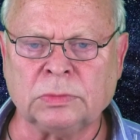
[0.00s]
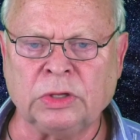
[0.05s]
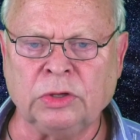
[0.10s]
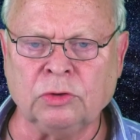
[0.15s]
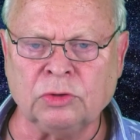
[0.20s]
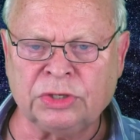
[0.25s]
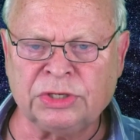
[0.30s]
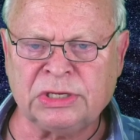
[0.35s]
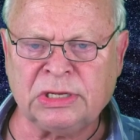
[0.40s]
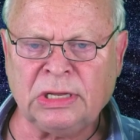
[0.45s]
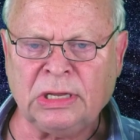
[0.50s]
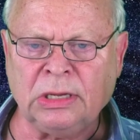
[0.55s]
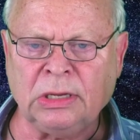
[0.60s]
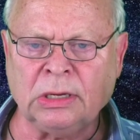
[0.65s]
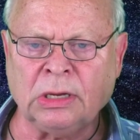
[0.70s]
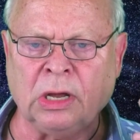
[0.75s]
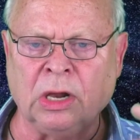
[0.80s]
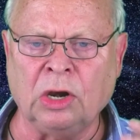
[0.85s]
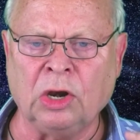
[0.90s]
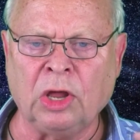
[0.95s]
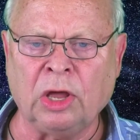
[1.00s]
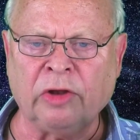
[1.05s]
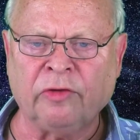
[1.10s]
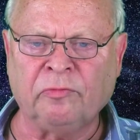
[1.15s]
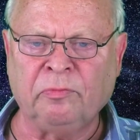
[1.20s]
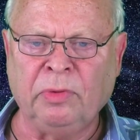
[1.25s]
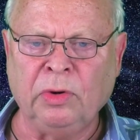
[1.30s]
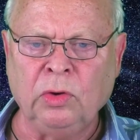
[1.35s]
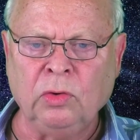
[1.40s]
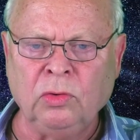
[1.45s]
You see a lot
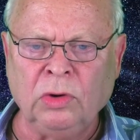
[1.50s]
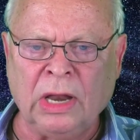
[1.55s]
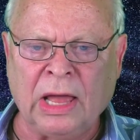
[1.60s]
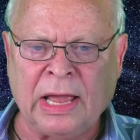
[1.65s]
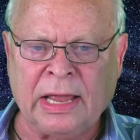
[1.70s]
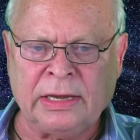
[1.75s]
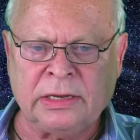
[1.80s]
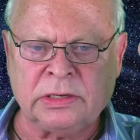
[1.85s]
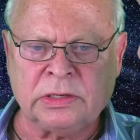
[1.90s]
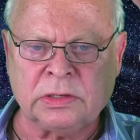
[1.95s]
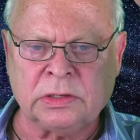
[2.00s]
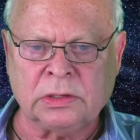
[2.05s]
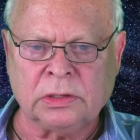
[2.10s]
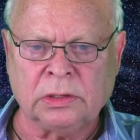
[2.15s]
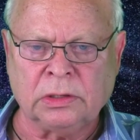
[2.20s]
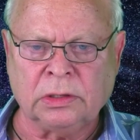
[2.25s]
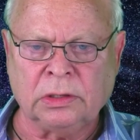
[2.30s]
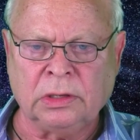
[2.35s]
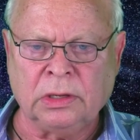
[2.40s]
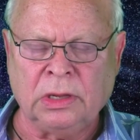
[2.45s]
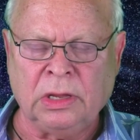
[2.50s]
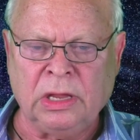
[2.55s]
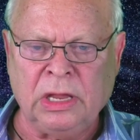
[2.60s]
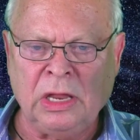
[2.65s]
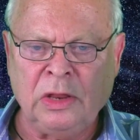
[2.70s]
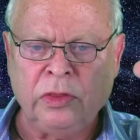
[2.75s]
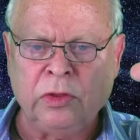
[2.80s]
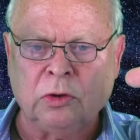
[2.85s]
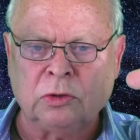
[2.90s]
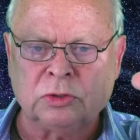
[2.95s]
of blue light
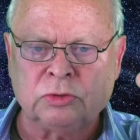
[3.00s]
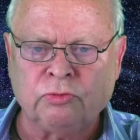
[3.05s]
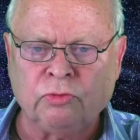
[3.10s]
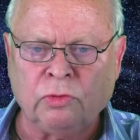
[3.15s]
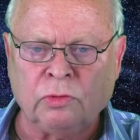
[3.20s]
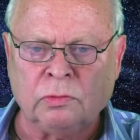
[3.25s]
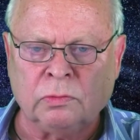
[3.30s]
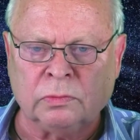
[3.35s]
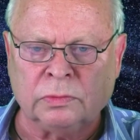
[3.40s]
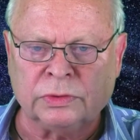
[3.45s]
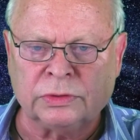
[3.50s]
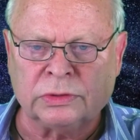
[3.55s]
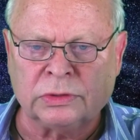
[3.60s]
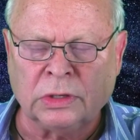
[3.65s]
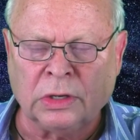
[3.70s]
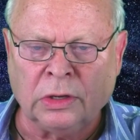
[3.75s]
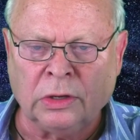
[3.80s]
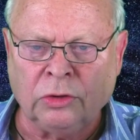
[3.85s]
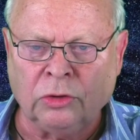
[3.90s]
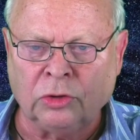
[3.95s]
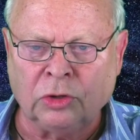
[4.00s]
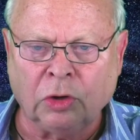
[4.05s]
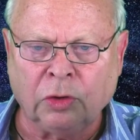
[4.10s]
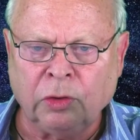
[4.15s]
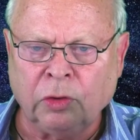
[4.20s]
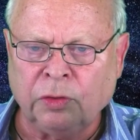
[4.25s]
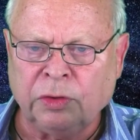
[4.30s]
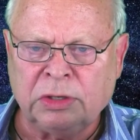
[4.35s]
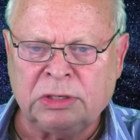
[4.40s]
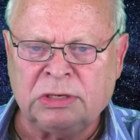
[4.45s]
in those rooms. You
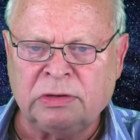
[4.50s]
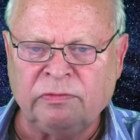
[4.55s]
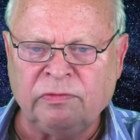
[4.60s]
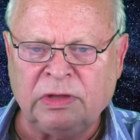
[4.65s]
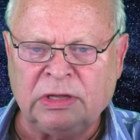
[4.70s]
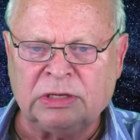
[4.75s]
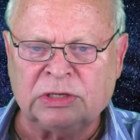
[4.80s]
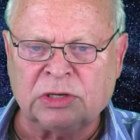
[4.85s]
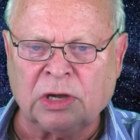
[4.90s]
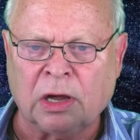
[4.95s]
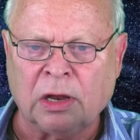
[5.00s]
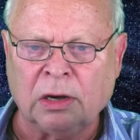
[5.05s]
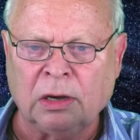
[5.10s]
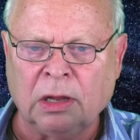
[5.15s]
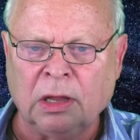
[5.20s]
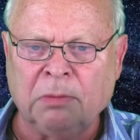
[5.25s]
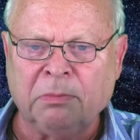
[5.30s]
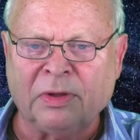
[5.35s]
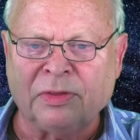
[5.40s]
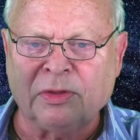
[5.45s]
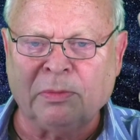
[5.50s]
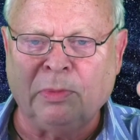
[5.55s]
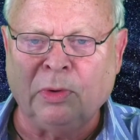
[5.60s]
don't know the TV is on, but